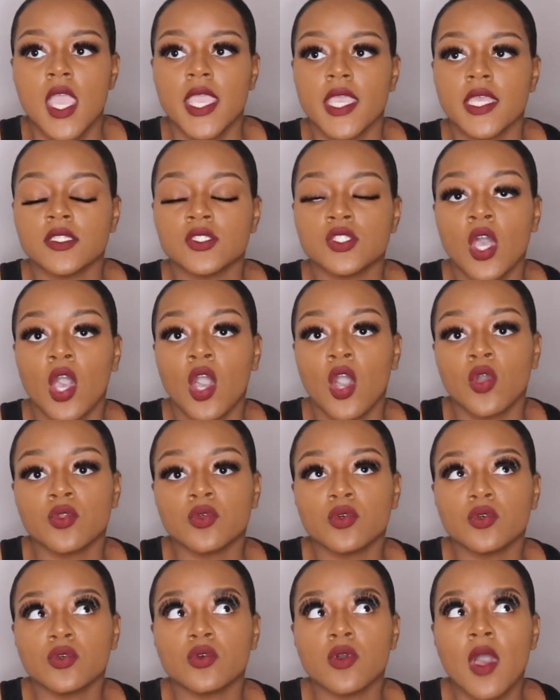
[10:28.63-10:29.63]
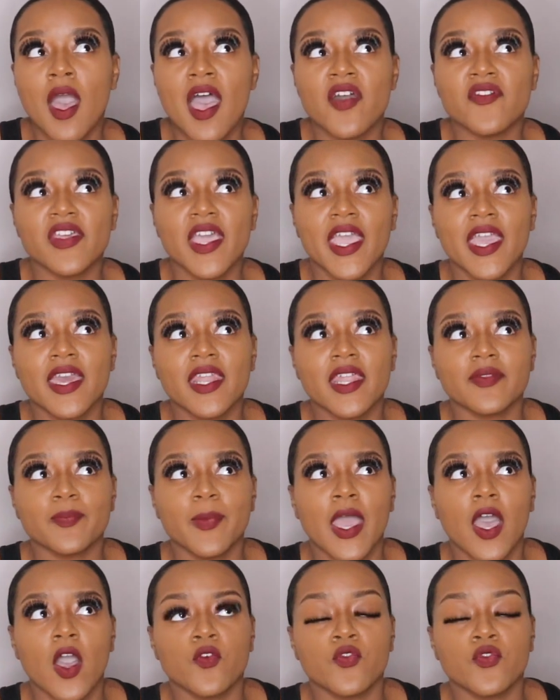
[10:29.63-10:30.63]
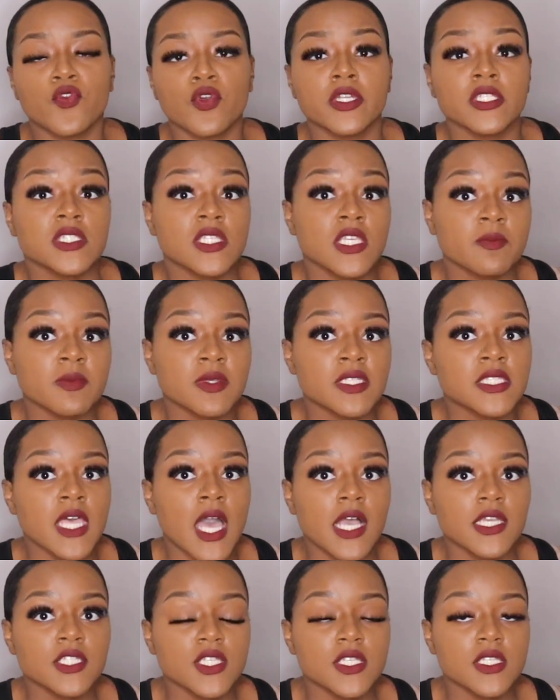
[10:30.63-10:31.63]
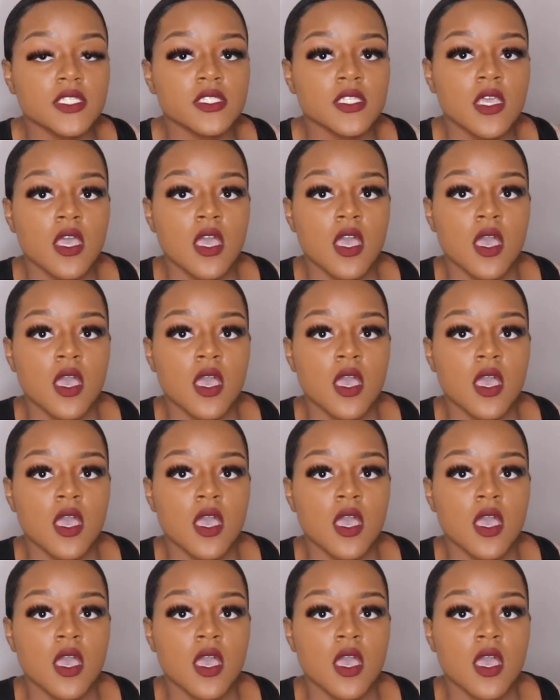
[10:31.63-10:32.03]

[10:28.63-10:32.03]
in total, I've had about 14 massages.